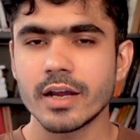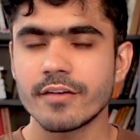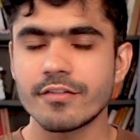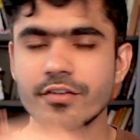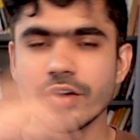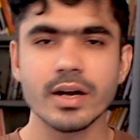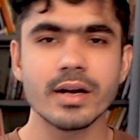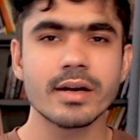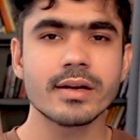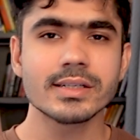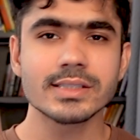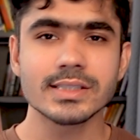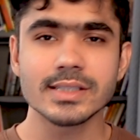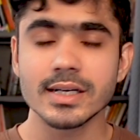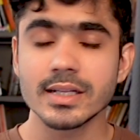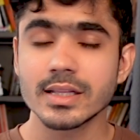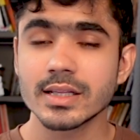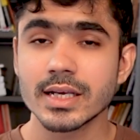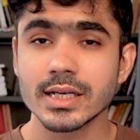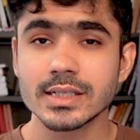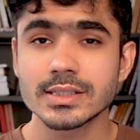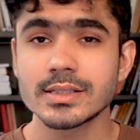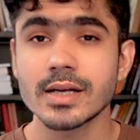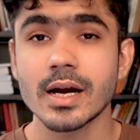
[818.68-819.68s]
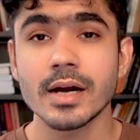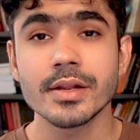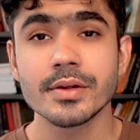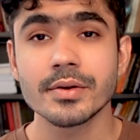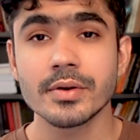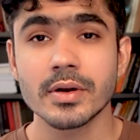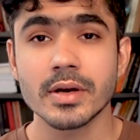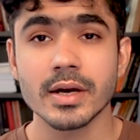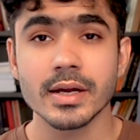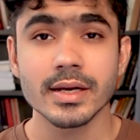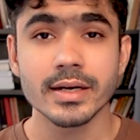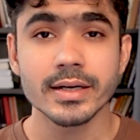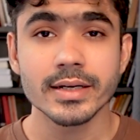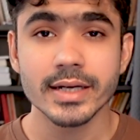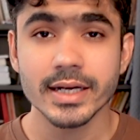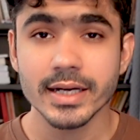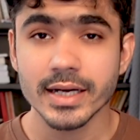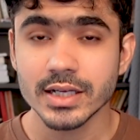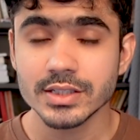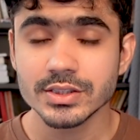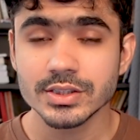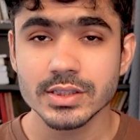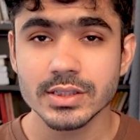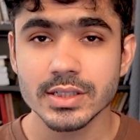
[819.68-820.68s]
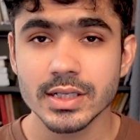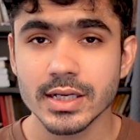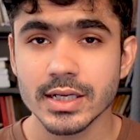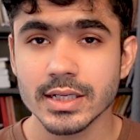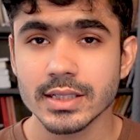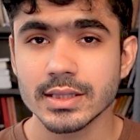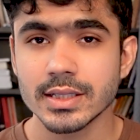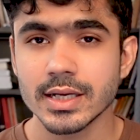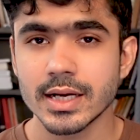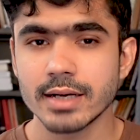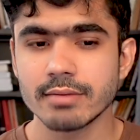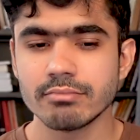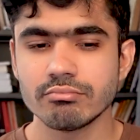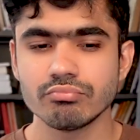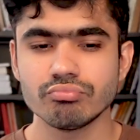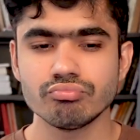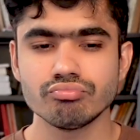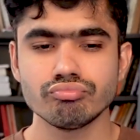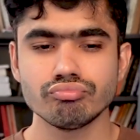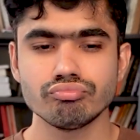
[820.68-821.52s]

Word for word: if you're interested in kickstarting your career in data engineering then